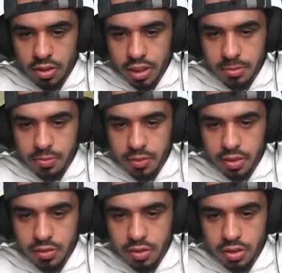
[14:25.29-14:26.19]
times, man.
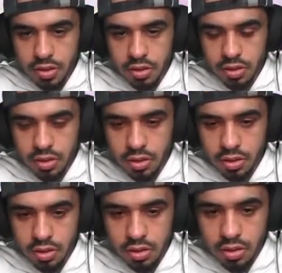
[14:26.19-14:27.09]
It's ridiculous.
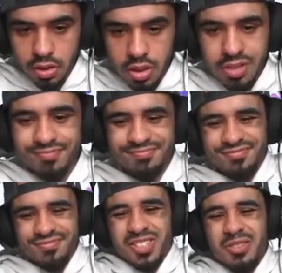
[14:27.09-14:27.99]
Burn in the
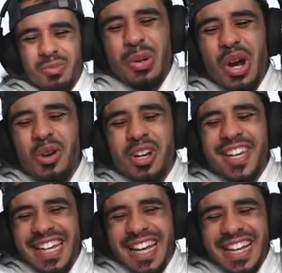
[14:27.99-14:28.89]
crimson flame. Bro,
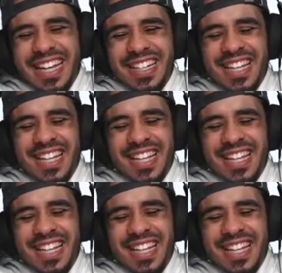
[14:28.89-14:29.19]
get